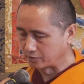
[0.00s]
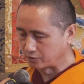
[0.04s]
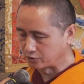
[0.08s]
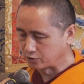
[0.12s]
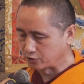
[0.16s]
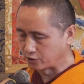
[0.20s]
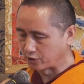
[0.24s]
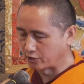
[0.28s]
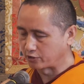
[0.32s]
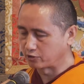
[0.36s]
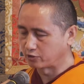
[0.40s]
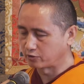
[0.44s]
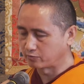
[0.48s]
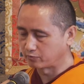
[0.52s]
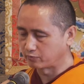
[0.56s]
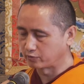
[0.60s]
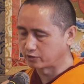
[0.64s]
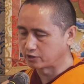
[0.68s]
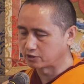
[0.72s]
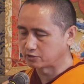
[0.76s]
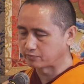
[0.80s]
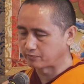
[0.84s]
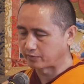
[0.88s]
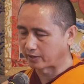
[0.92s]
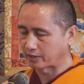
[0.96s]
genuine
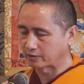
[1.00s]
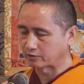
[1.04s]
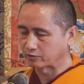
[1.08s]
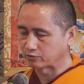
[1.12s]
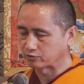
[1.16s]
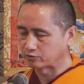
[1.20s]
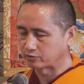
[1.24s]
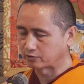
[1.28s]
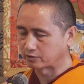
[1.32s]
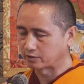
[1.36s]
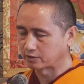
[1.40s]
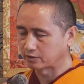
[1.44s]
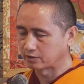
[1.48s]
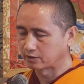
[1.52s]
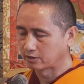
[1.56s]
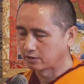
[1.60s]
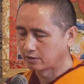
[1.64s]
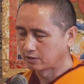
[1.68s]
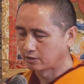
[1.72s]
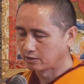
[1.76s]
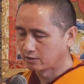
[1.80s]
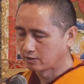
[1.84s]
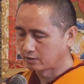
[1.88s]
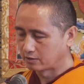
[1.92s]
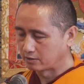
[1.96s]
Buddhist practitioner,
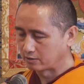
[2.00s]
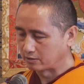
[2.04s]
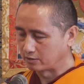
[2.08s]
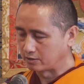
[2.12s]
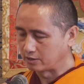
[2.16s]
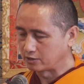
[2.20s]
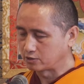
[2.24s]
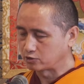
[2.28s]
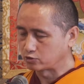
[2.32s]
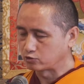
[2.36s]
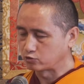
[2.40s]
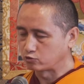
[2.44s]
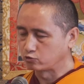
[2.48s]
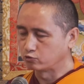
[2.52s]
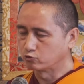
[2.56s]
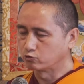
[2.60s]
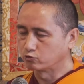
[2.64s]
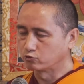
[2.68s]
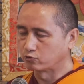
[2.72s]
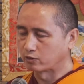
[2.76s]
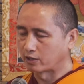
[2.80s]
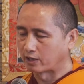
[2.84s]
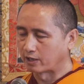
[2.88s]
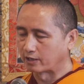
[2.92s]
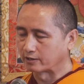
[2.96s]
these
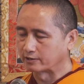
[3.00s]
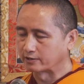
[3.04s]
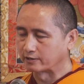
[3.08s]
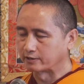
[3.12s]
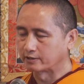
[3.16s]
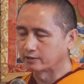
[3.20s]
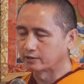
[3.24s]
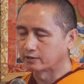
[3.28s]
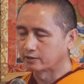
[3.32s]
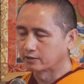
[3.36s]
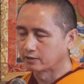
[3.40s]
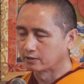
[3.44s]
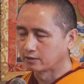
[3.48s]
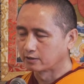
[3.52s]
two are the,